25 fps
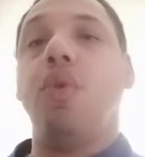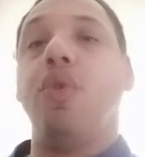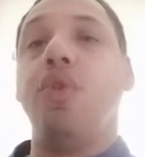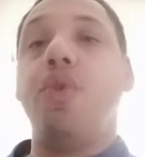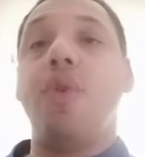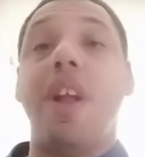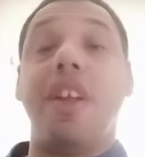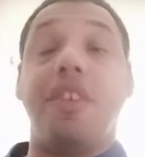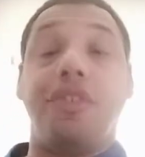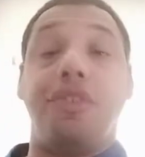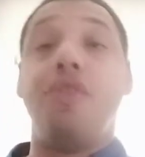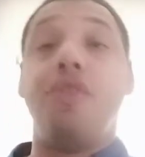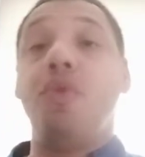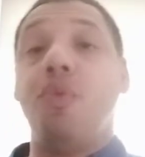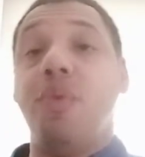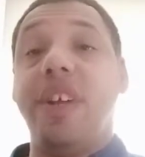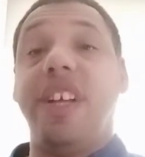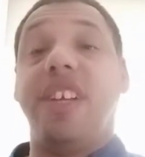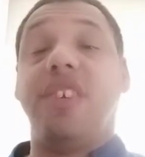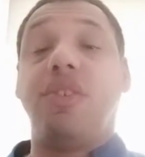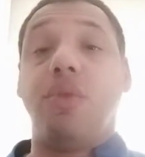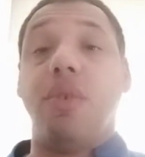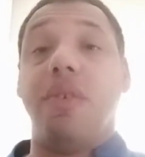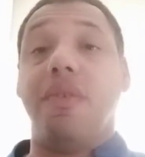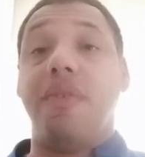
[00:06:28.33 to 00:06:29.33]
have 2
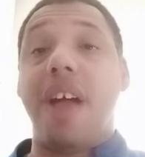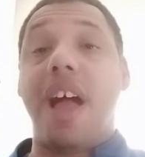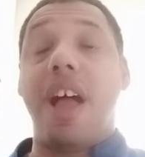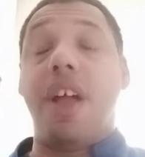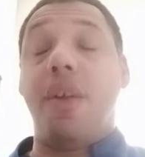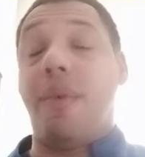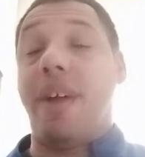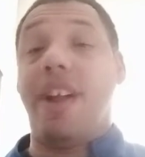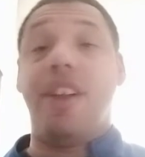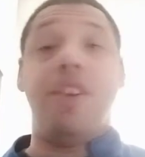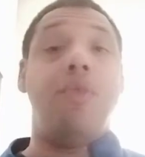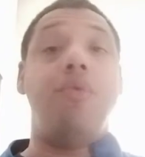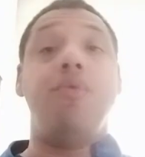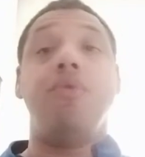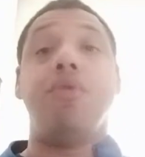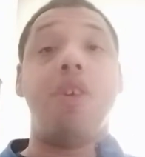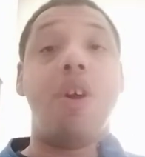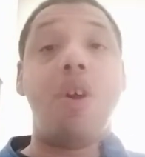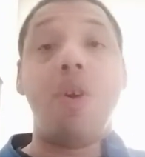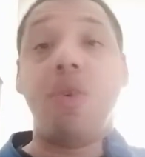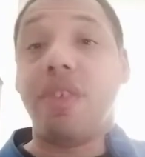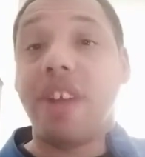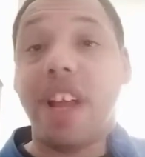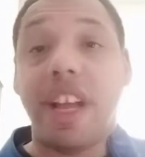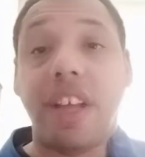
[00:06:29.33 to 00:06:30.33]
weeks to evaluate.
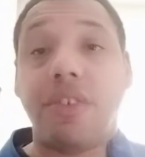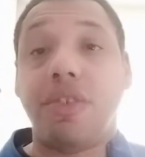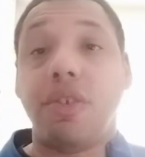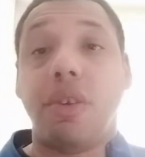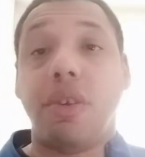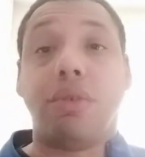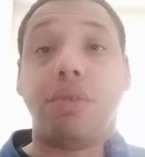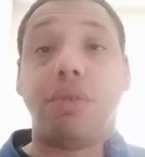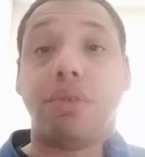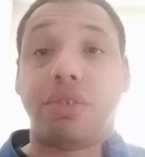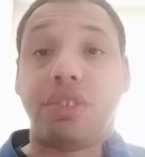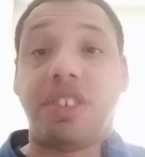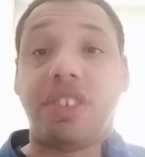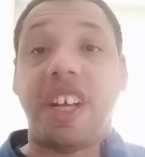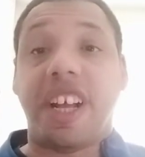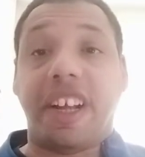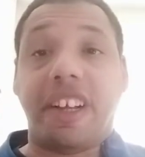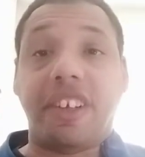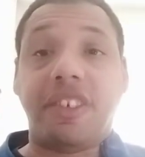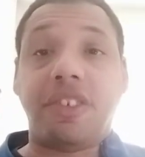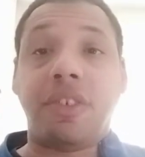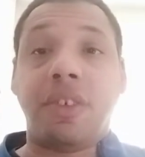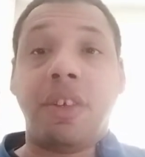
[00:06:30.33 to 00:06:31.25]
Nate Solder stinks.